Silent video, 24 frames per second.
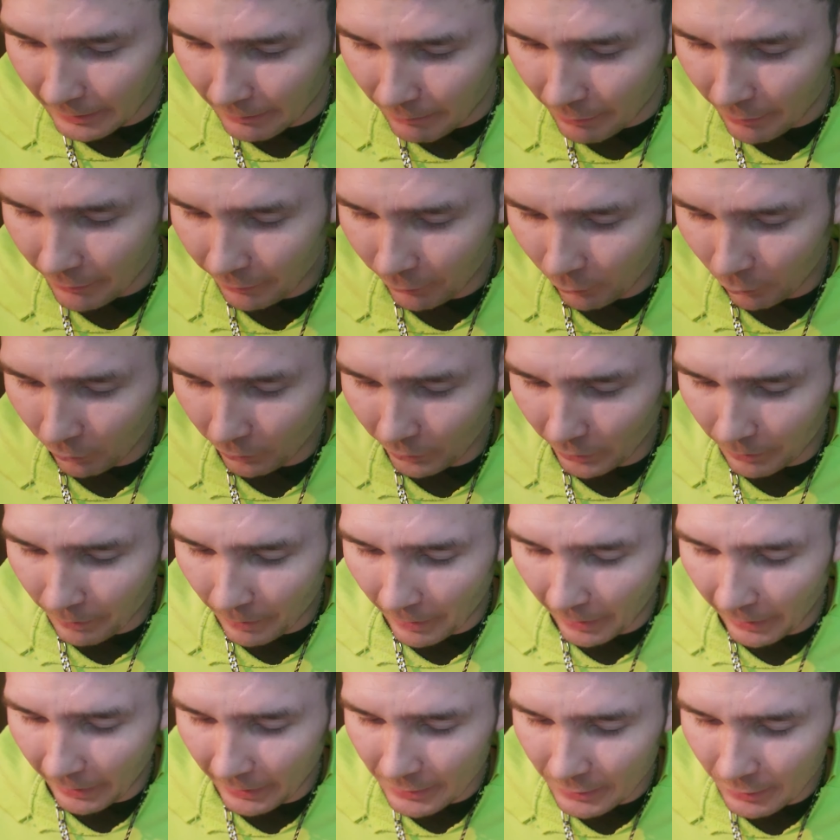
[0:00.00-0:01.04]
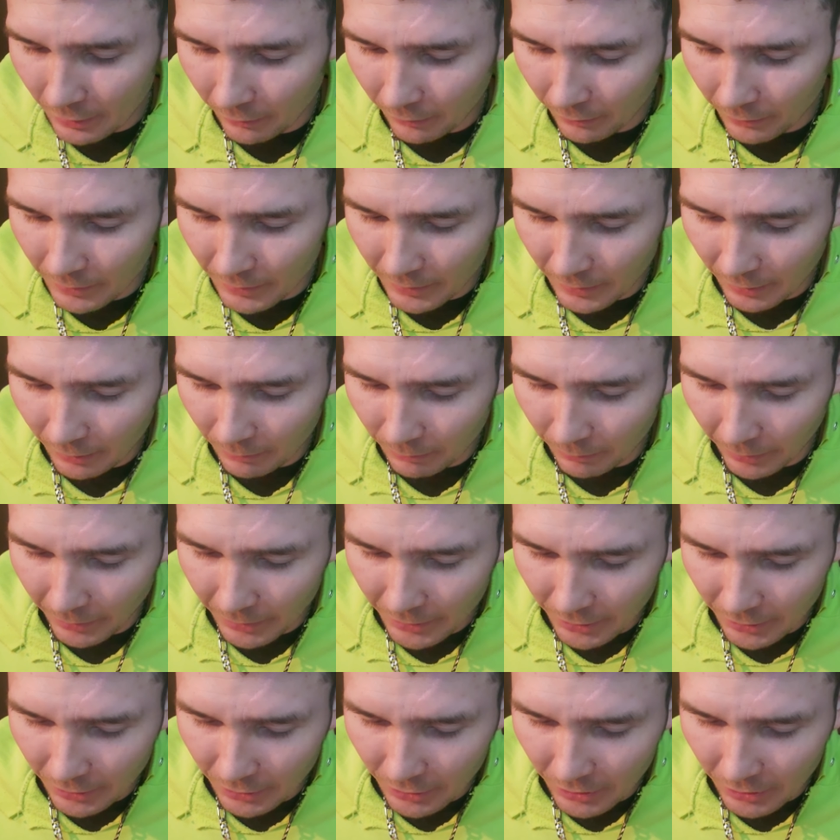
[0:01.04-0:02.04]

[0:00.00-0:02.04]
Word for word: Before the Passover celebration,